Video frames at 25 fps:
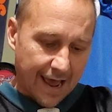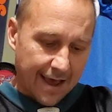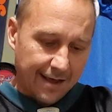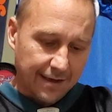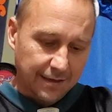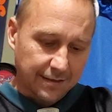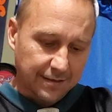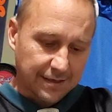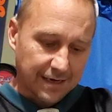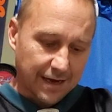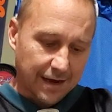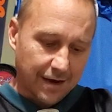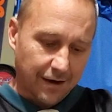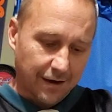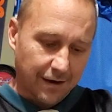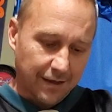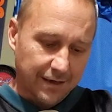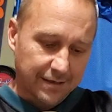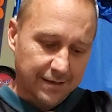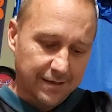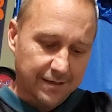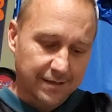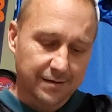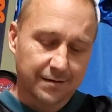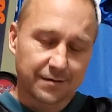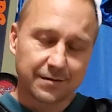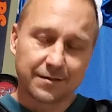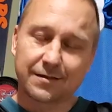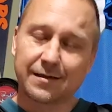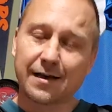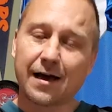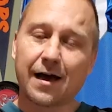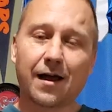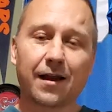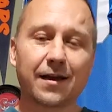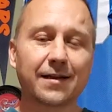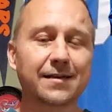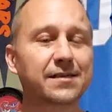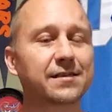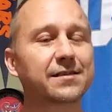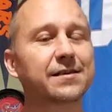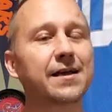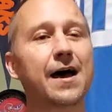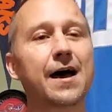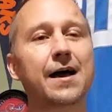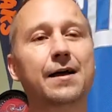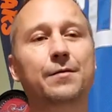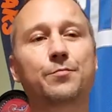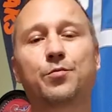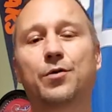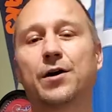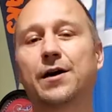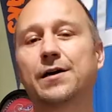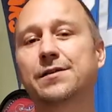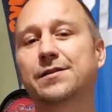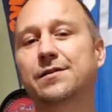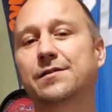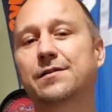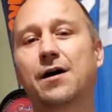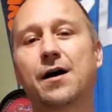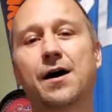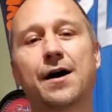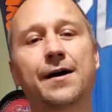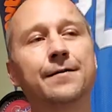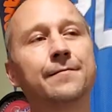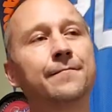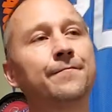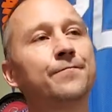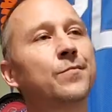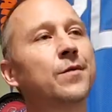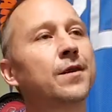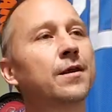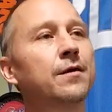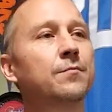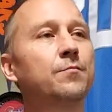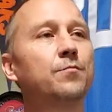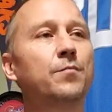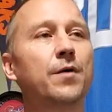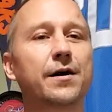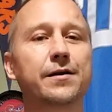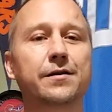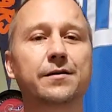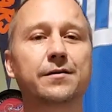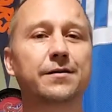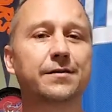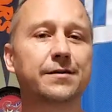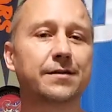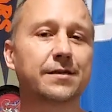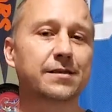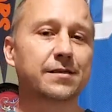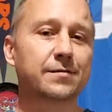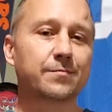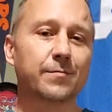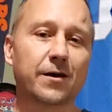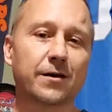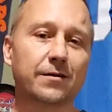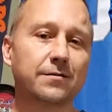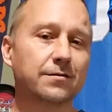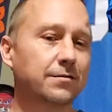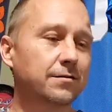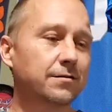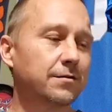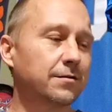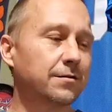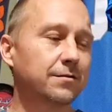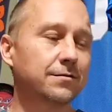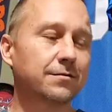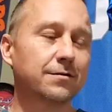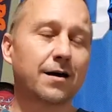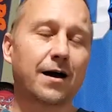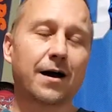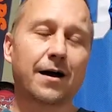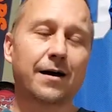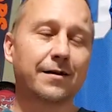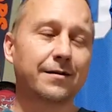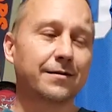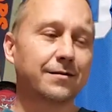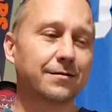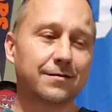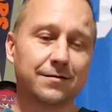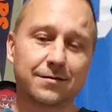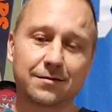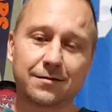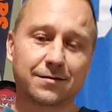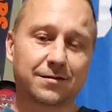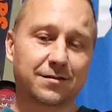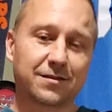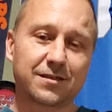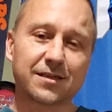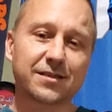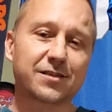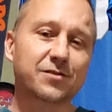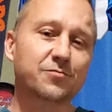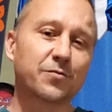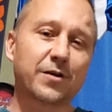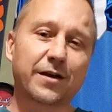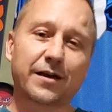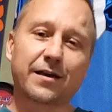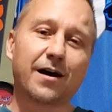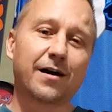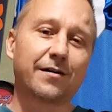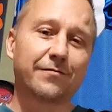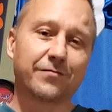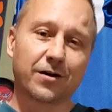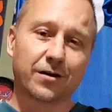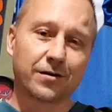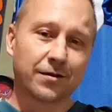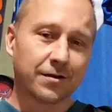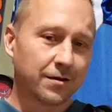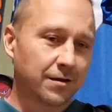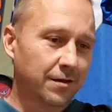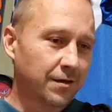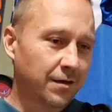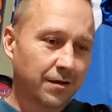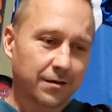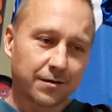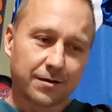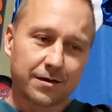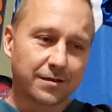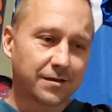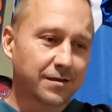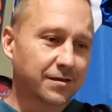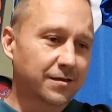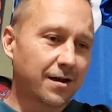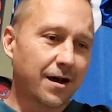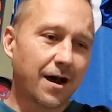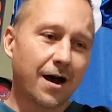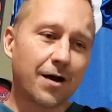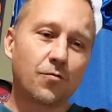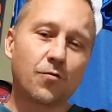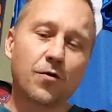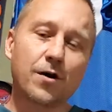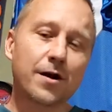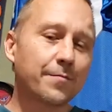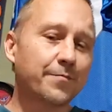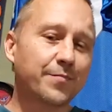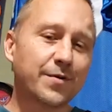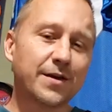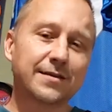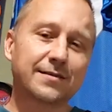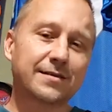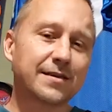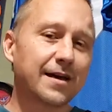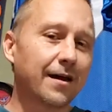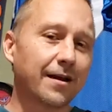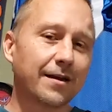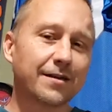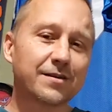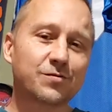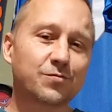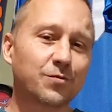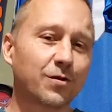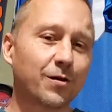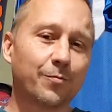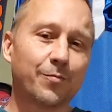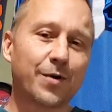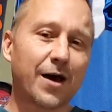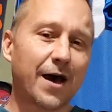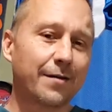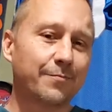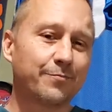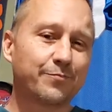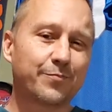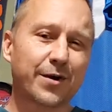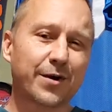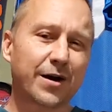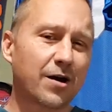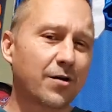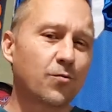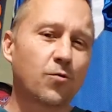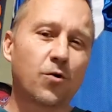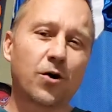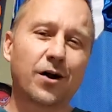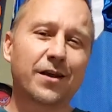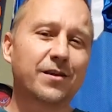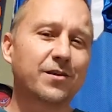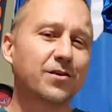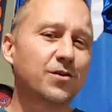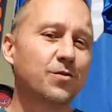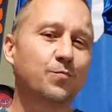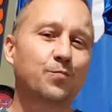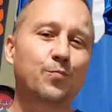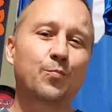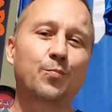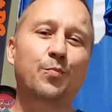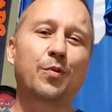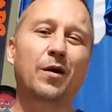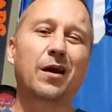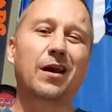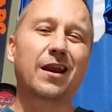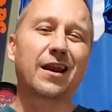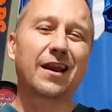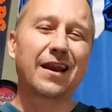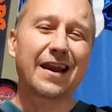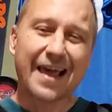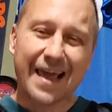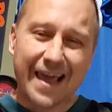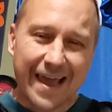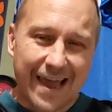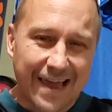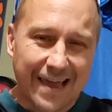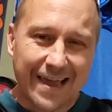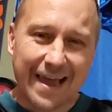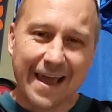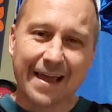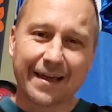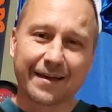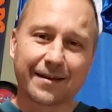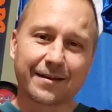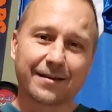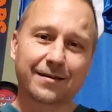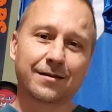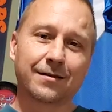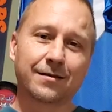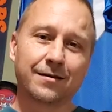at Dallas. Dallas, Dak Prescott. My goodness, man, I just recovered. because I want to beat Dallas real bad, but I want you playing